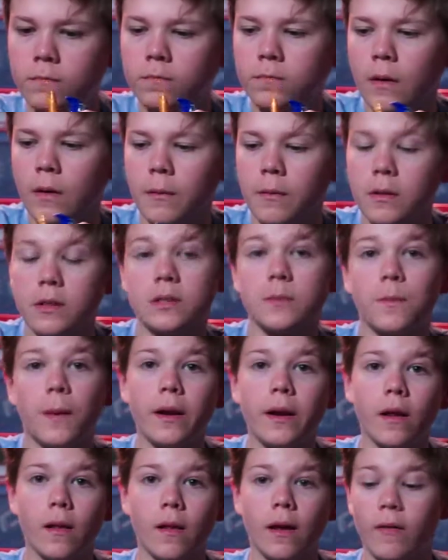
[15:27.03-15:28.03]
I'm going to
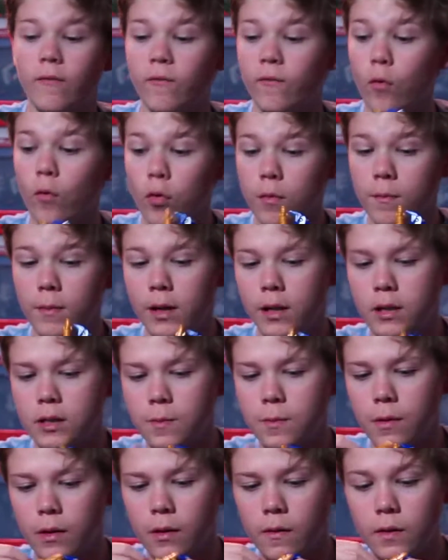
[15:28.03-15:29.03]
spend like 4 minutes
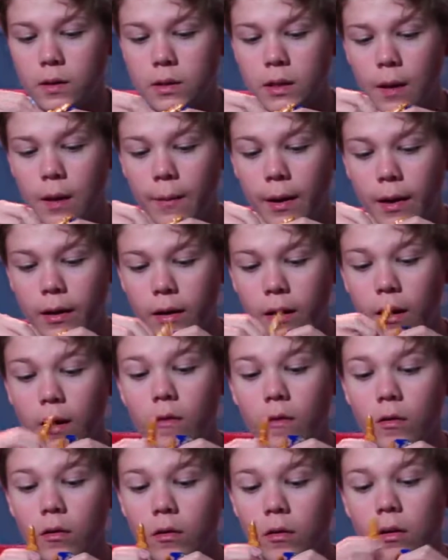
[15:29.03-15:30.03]
putting this guy back
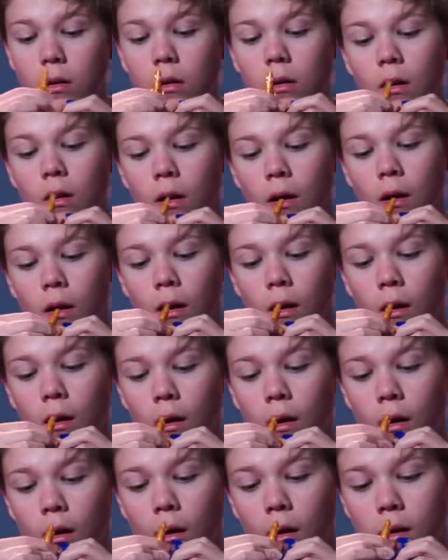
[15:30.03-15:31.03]
together
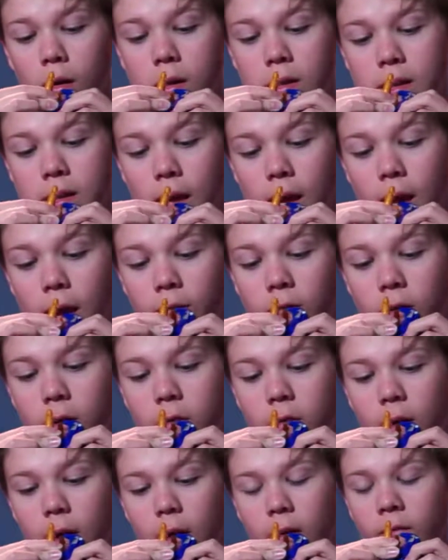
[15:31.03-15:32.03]
because
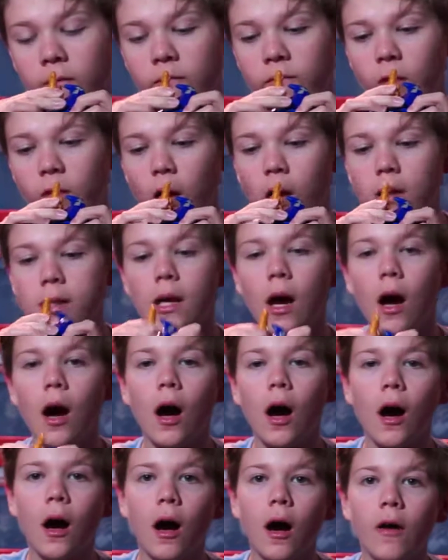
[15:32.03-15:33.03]
everything falls
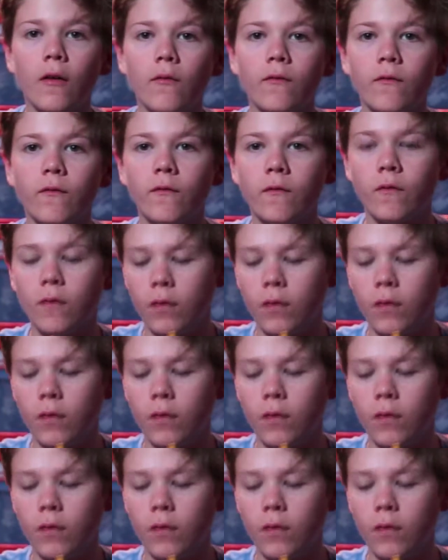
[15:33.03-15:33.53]
off.